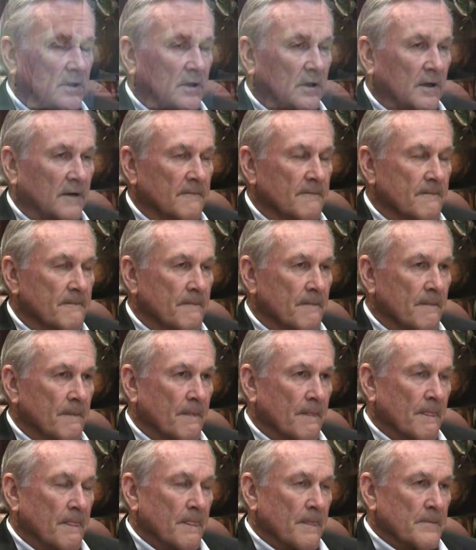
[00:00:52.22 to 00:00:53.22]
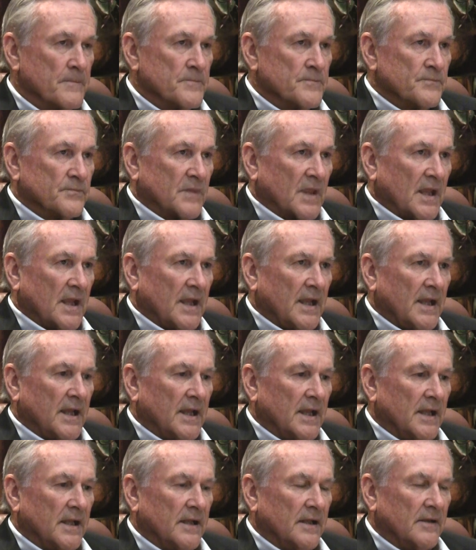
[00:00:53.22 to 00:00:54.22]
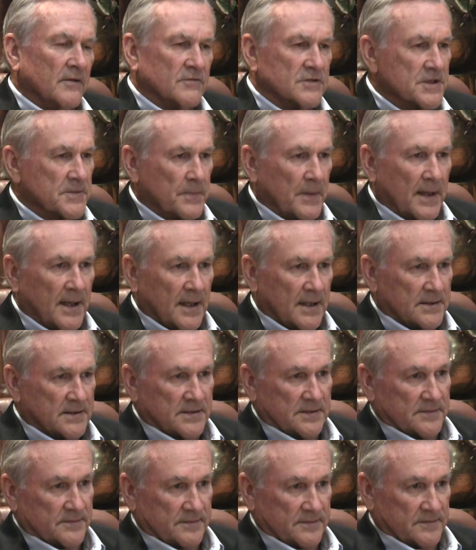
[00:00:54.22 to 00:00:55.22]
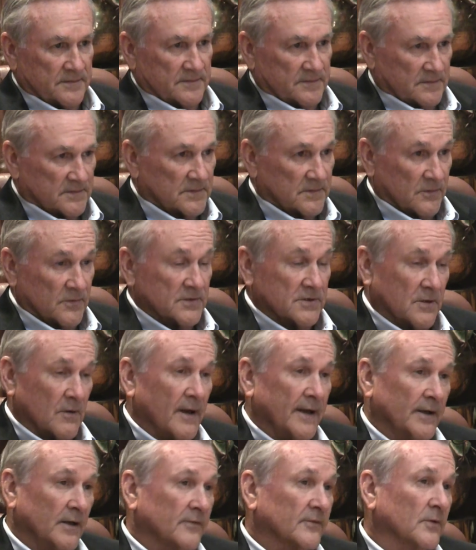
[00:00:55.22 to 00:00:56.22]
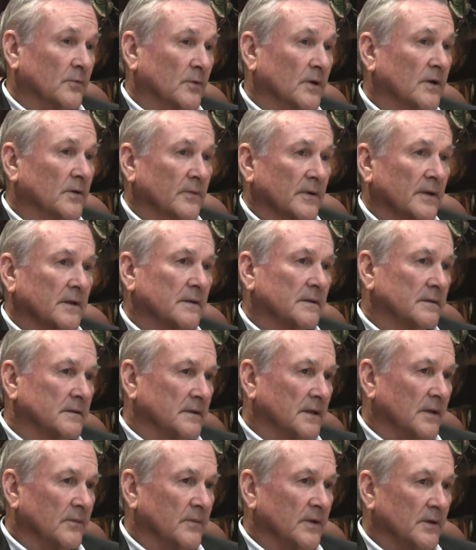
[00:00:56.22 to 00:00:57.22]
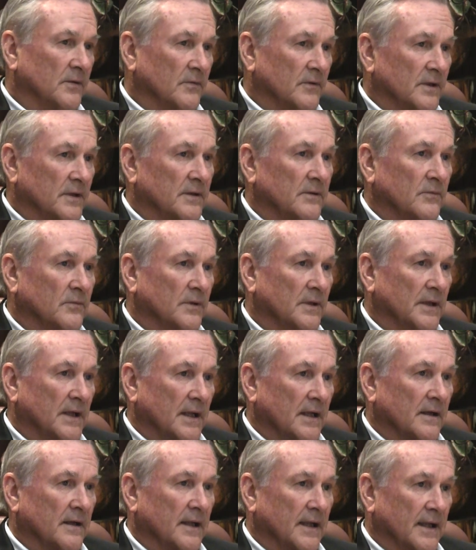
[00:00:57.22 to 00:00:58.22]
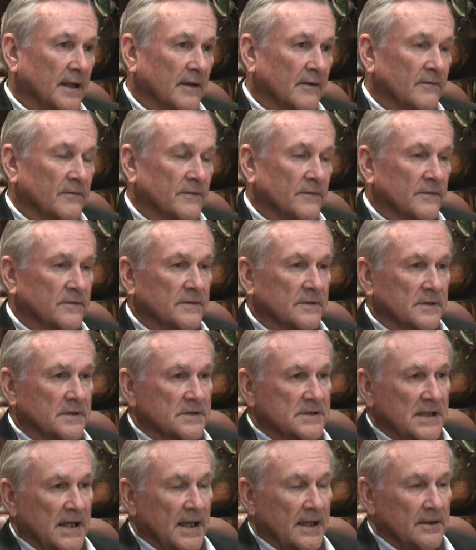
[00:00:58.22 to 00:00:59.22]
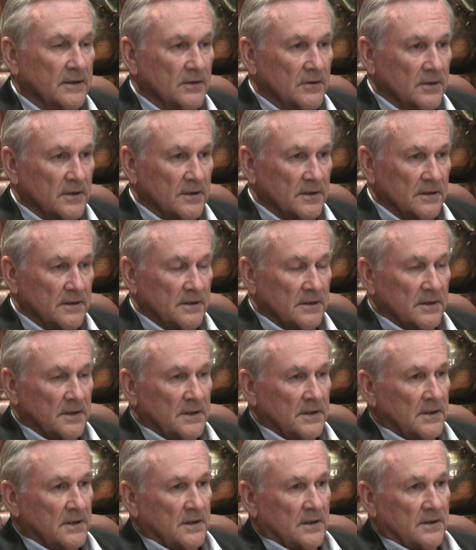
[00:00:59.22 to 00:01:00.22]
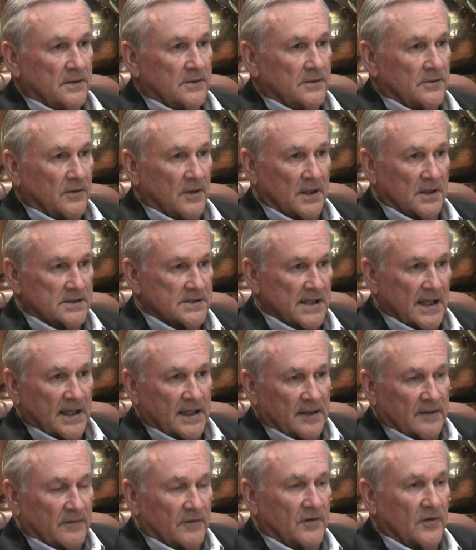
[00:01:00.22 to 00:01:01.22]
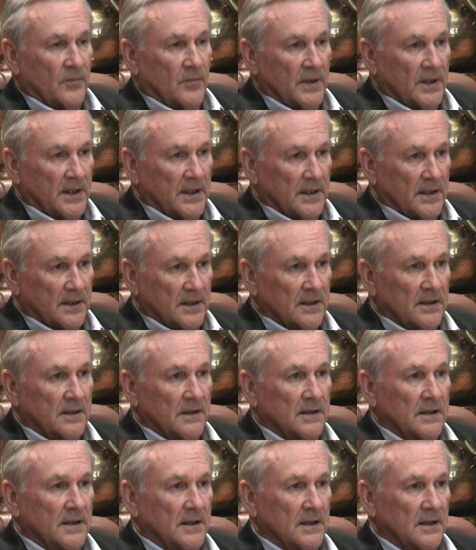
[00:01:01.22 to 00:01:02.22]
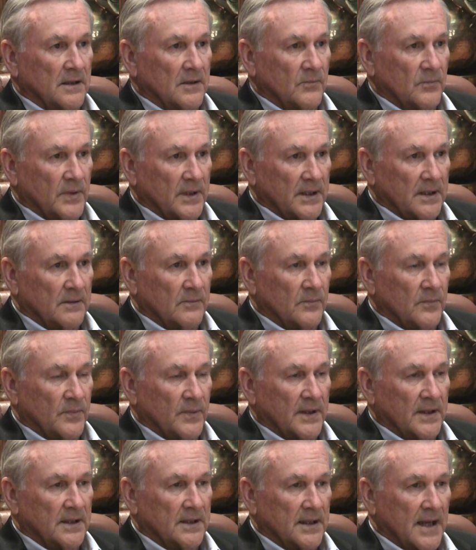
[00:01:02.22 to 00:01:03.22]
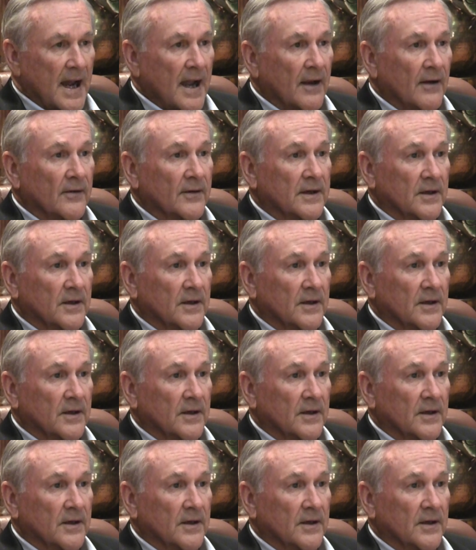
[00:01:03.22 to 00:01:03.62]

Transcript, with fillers: are. And the response was quite overwhelming. I mean, we now have signed on to our executive committee and big dollar